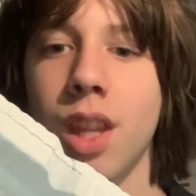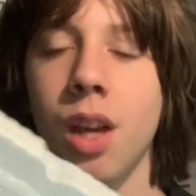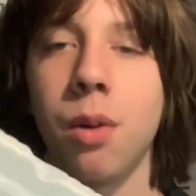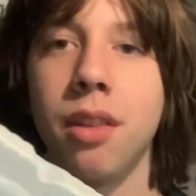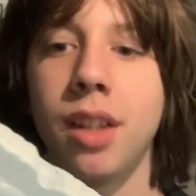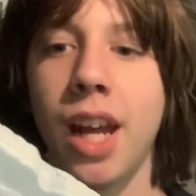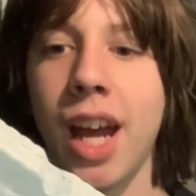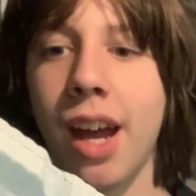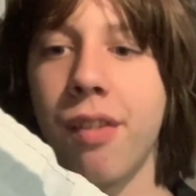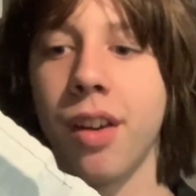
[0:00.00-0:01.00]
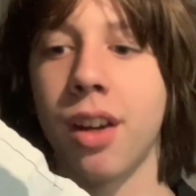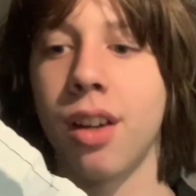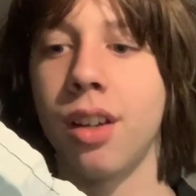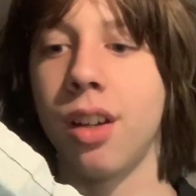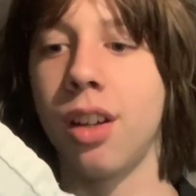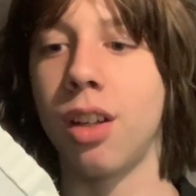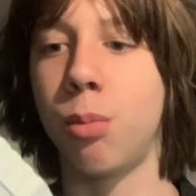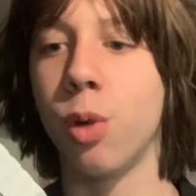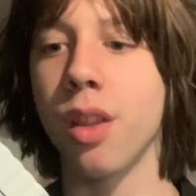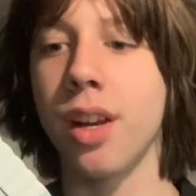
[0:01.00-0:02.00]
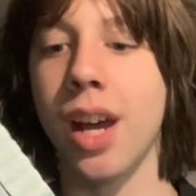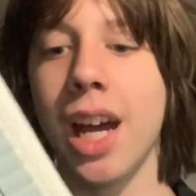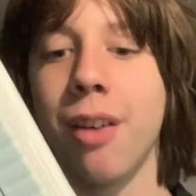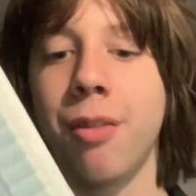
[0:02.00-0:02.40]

wouldn't say half, like a little more than half